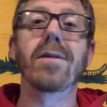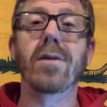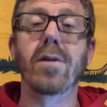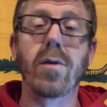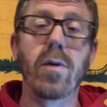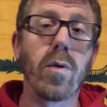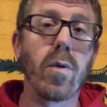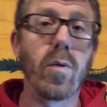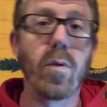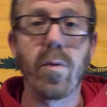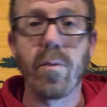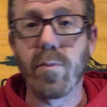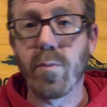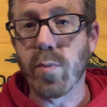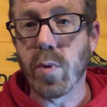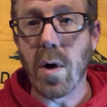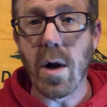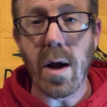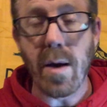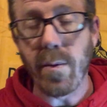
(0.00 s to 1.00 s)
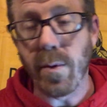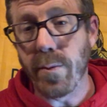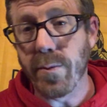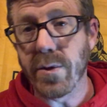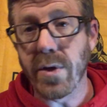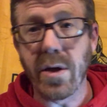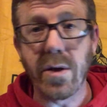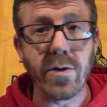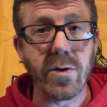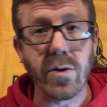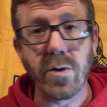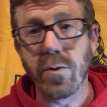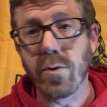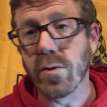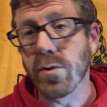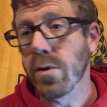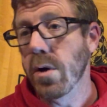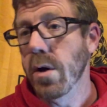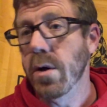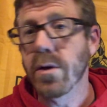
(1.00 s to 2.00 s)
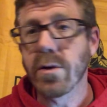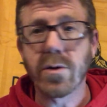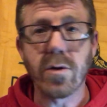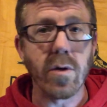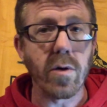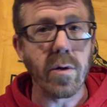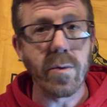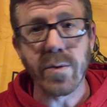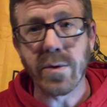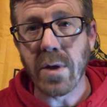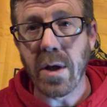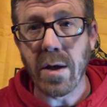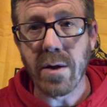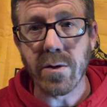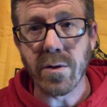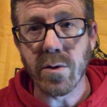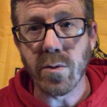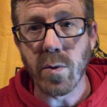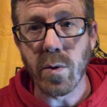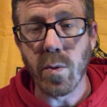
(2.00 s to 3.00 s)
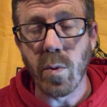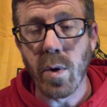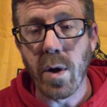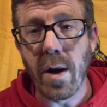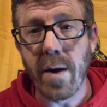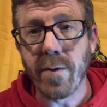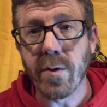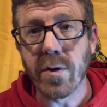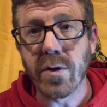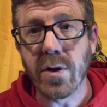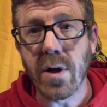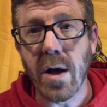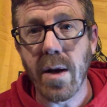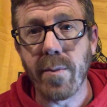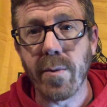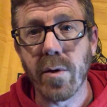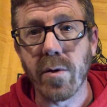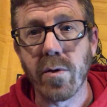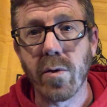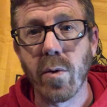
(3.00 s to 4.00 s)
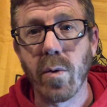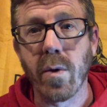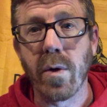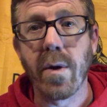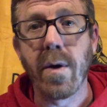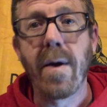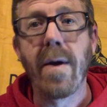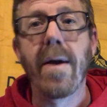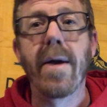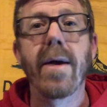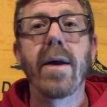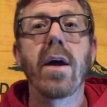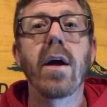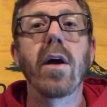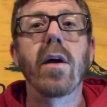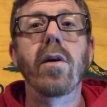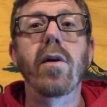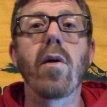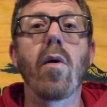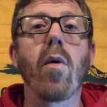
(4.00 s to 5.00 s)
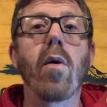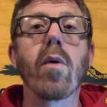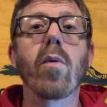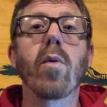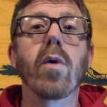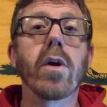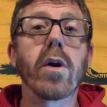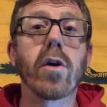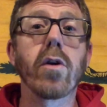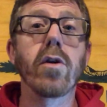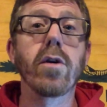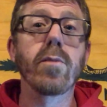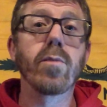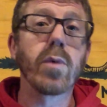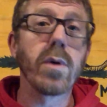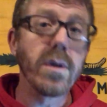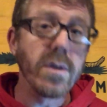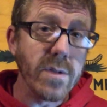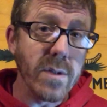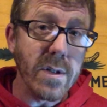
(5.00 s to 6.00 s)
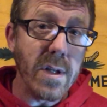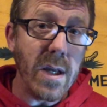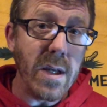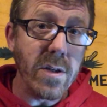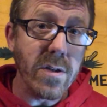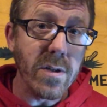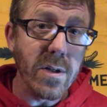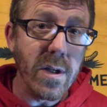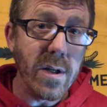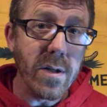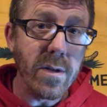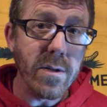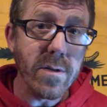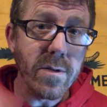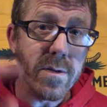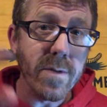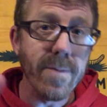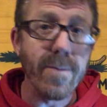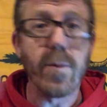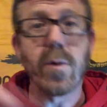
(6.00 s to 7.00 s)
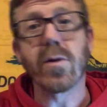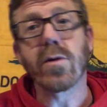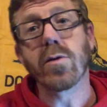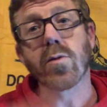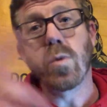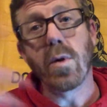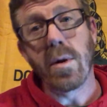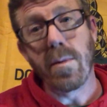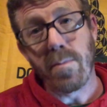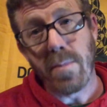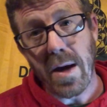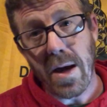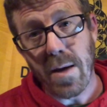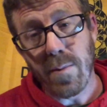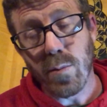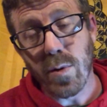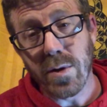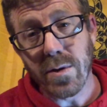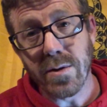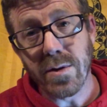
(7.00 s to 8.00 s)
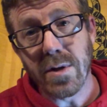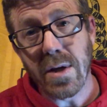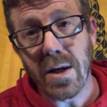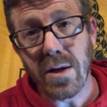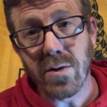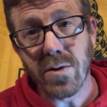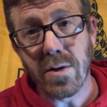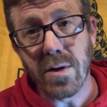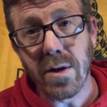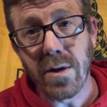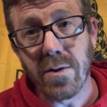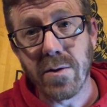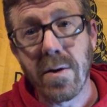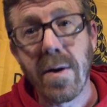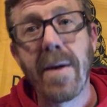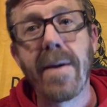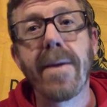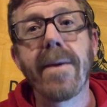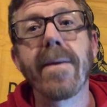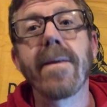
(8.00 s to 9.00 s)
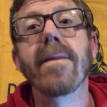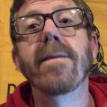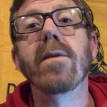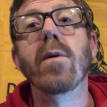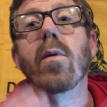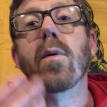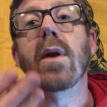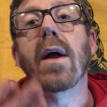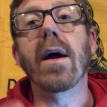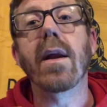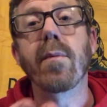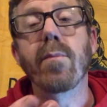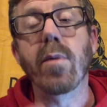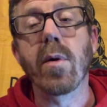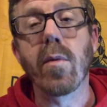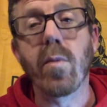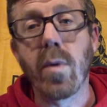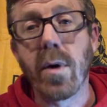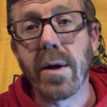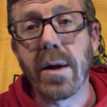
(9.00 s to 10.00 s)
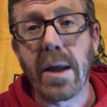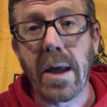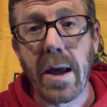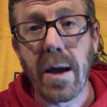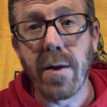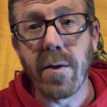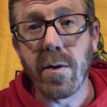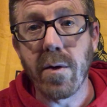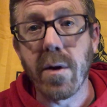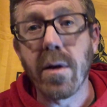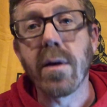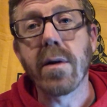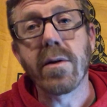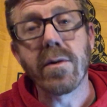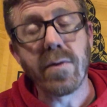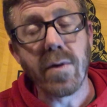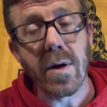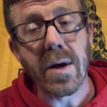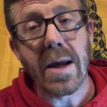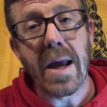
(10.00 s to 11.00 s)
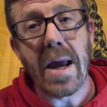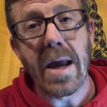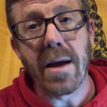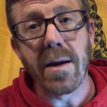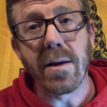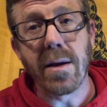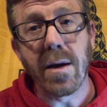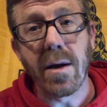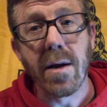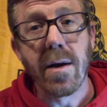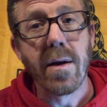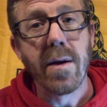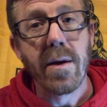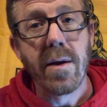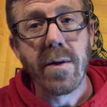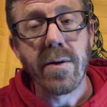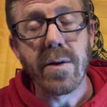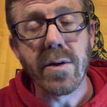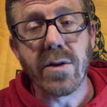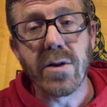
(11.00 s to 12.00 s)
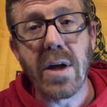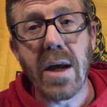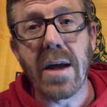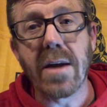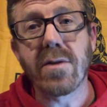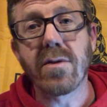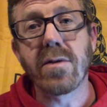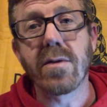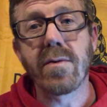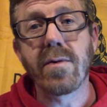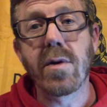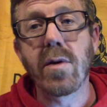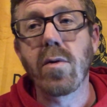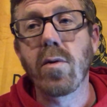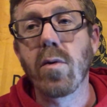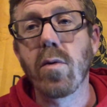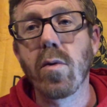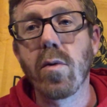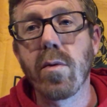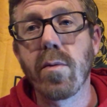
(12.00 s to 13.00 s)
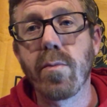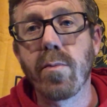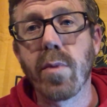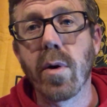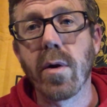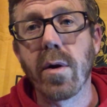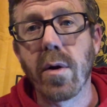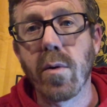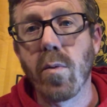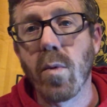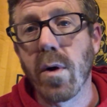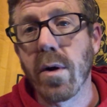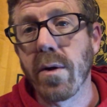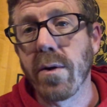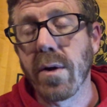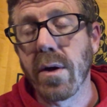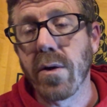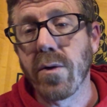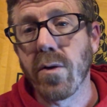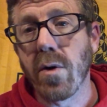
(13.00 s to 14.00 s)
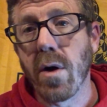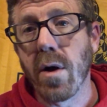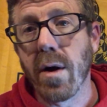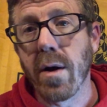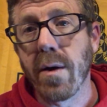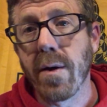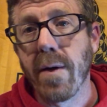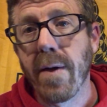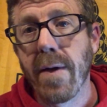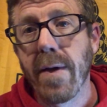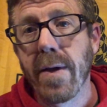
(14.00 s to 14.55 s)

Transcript: to you problems, issues, circumstances with whatever job you're doing. Knowing what a good presentation is versus what a bad presentation is, knowing how to put one together is very handy. The chances of you putting one of these on